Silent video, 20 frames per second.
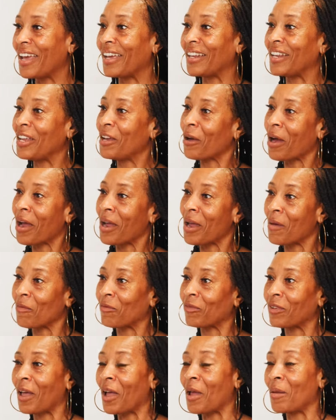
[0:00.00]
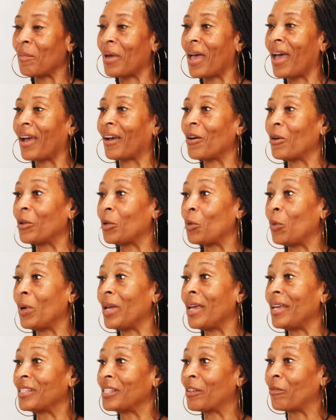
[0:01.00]
And here I am flying back on the
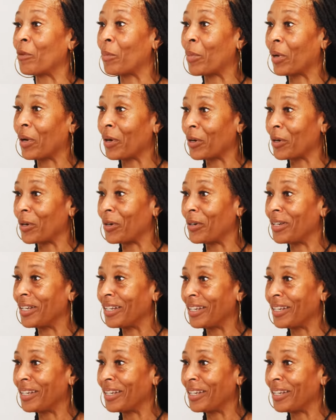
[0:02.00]
wings of a bird.